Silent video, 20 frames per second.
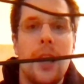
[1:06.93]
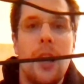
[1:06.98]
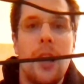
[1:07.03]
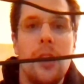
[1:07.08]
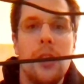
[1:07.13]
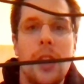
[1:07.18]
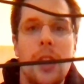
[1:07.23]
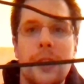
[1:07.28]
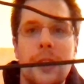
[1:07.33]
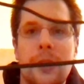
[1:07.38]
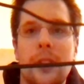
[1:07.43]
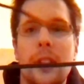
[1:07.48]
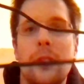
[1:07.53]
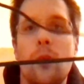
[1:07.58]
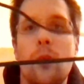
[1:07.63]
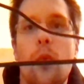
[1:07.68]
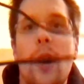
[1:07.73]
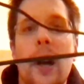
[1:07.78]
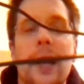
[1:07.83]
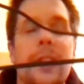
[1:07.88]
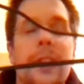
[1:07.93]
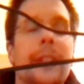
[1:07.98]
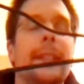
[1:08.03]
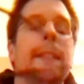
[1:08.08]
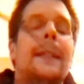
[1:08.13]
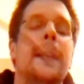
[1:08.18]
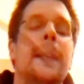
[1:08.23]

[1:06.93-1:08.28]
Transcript: a lot wider.